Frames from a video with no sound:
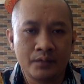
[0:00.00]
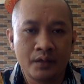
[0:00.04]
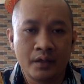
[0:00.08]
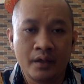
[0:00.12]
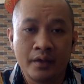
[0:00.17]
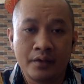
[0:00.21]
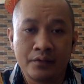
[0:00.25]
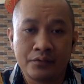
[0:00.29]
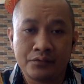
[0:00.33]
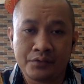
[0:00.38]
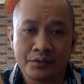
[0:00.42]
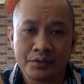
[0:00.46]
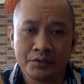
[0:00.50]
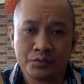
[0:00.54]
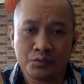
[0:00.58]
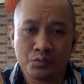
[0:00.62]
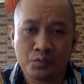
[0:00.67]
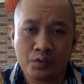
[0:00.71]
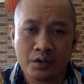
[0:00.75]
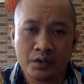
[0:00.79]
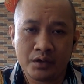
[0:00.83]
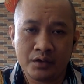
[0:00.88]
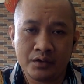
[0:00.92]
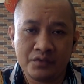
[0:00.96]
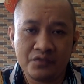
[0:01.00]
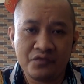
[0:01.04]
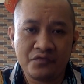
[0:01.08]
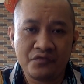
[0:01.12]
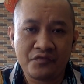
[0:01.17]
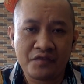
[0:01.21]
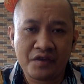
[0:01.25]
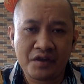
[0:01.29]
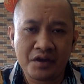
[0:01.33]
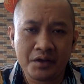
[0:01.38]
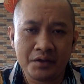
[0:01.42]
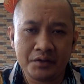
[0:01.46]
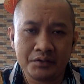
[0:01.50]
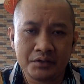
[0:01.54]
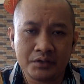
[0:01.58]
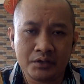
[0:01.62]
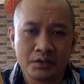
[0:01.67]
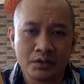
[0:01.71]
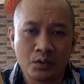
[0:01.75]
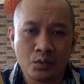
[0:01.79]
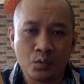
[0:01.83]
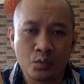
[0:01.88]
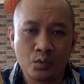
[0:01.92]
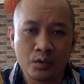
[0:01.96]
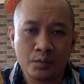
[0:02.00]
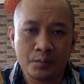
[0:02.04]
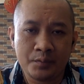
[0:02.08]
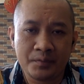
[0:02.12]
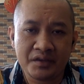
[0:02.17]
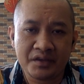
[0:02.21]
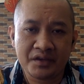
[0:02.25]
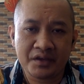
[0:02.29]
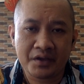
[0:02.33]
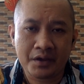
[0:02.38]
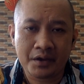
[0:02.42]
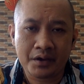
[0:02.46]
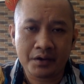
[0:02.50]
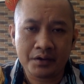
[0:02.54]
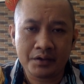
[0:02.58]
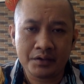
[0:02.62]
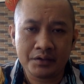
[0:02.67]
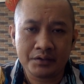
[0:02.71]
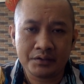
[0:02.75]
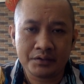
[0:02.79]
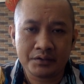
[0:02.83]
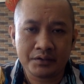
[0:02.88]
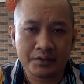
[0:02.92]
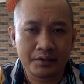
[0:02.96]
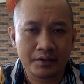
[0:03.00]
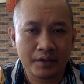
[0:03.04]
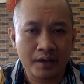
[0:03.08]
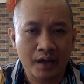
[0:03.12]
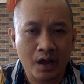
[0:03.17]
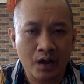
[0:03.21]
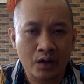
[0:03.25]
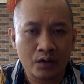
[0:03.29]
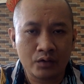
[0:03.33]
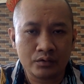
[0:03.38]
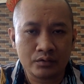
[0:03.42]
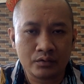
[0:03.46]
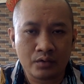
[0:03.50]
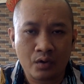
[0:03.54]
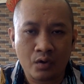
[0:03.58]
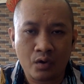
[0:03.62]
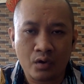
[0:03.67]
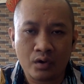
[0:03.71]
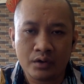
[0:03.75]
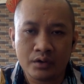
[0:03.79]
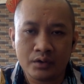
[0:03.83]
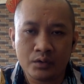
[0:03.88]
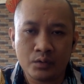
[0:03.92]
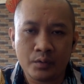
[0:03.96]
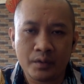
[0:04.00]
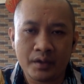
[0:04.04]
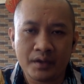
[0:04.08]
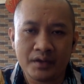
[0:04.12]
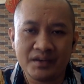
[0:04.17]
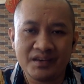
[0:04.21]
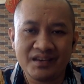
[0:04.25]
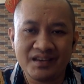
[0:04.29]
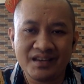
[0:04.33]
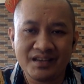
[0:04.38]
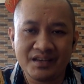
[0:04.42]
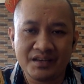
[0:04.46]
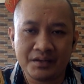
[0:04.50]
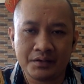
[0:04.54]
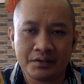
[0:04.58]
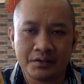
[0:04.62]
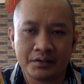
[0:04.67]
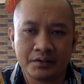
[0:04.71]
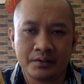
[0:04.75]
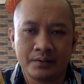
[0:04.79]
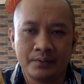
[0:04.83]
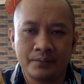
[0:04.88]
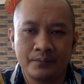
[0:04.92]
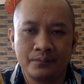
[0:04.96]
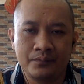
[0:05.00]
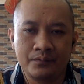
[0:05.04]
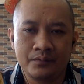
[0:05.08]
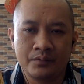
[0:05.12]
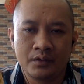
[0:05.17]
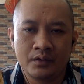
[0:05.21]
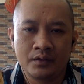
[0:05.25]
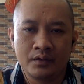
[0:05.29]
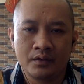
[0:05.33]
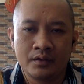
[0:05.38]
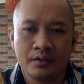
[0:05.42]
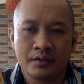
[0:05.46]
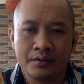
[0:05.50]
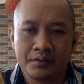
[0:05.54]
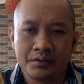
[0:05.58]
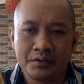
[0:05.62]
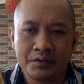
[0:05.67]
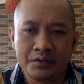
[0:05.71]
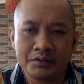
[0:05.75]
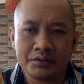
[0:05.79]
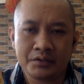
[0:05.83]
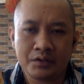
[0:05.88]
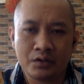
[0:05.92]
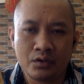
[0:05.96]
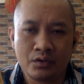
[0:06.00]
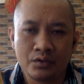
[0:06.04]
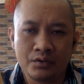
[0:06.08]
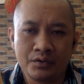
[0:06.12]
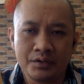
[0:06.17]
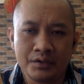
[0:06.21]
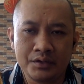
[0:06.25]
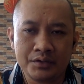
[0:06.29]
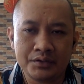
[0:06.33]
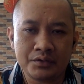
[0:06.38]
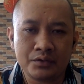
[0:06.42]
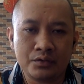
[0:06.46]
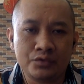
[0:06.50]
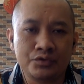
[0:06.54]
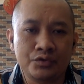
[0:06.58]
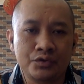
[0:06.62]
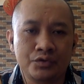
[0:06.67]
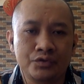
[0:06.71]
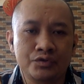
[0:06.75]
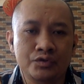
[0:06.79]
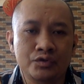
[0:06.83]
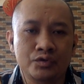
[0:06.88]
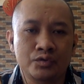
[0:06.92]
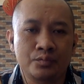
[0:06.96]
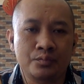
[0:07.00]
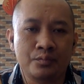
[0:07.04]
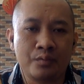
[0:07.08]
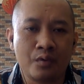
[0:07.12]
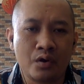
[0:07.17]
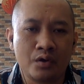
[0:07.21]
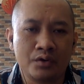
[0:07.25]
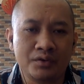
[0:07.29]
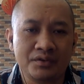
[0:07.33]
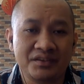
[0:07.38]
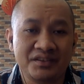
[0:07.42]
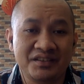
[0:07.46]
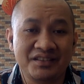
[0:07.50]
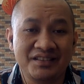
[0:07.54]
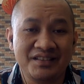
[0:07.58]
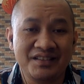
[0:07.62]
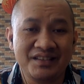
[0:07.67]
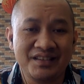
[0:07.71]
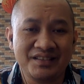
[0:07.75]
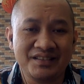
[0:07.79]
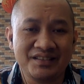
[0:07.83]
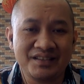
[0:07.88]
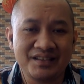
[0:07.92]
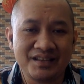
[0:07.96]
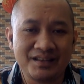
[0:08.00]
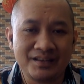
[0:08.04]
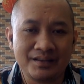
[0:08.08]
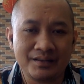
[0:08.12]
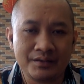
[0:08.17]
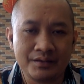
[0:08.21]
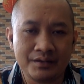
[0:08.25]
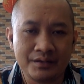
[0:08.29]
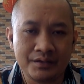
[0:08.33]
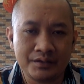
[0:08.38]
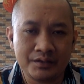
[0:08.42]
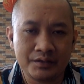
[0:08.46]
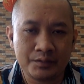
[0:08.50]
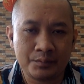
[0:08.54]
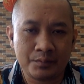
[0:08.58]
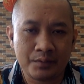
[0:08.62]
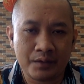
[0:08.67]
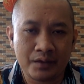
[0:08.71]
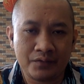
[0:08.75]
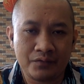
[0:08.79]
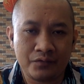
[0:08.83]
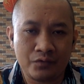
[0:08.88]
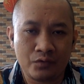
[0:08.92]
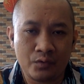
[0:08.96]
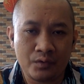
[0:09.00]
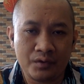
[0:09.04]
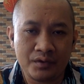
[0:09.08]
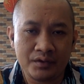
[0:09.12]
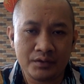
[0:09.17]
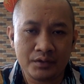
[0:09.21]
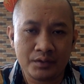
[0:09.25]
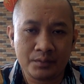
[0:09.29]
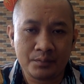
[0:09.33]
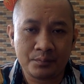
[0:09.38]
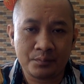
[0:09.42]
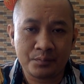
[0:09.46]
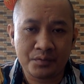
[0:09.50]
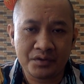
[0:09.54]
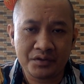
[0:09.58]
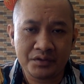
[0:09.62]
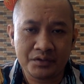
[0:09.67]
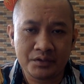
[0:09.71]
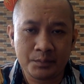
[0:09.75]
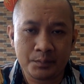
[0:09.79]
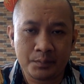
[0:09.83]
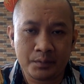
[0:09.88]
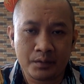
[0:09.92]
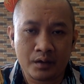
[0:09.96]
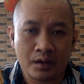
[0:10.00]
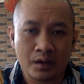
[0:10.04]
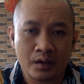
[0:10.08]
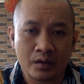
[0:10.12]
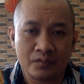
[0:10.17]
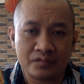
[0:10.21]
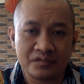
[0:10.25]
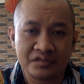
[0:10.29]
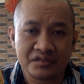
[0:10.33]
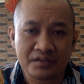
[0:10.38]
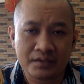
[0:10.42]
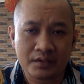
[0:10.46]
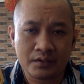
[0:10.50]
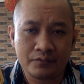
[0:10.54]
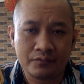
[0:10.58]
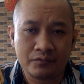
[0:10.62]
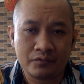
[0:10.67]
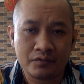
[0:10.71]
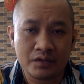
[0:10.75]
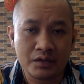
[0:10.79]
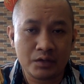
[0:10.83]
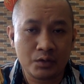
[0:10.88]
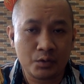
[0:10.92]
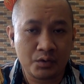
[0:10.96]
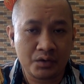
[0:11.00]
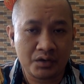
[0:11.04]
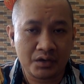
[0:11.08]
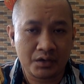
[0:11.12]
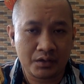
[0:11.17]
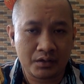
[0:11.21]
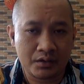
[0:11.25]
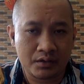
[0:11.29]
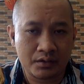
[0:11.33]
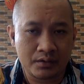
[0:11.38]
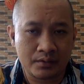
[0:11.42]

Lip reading: This way, financing will be carried out only when needed. This loan is also support seasonal needs by following the principle of self-liquidating,